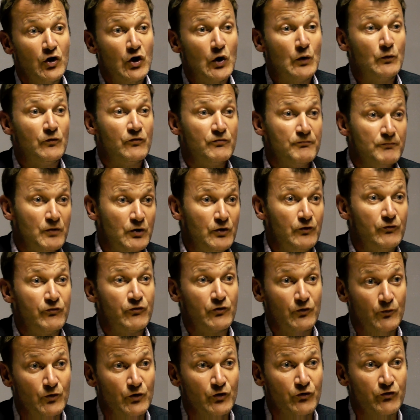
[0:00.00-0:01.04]
who have moved
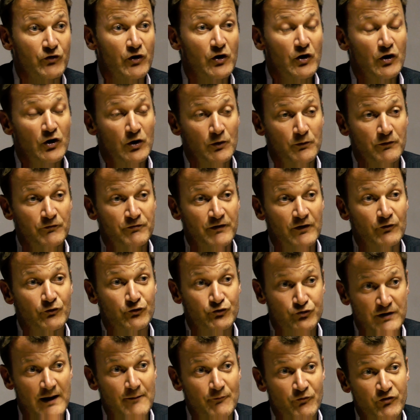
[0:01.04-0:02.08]
to us, who have
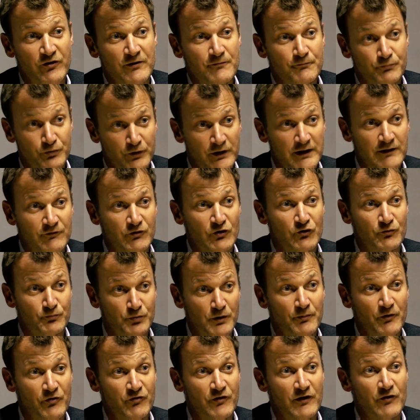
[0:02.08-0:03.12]
felt trapped in previous
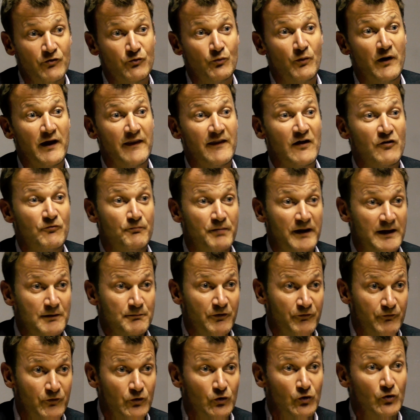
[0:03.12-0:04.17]
properties where they've been
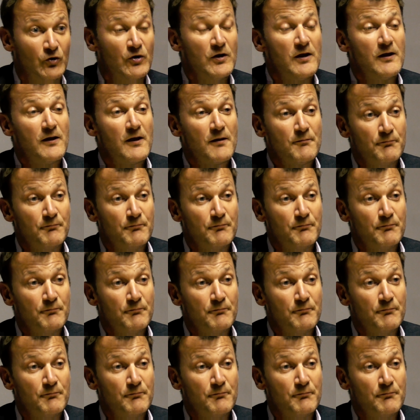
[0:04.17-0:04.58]
before